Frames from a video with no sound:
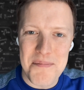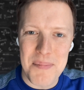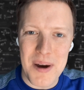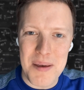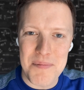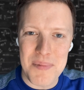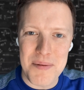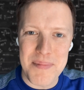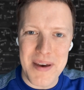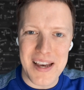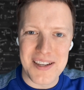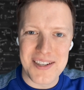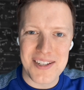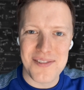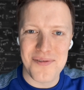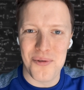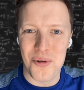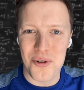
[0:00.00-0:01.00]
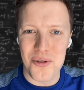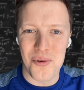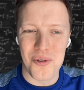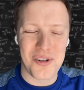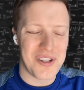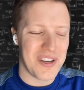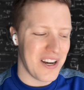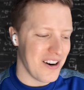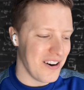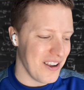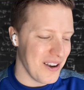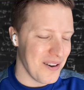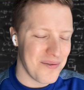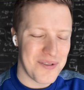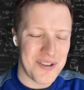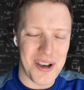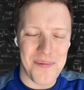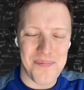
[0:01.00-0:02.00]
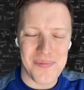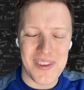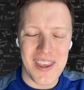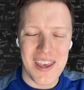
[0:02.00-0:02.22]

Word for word: might be best for your scenario. So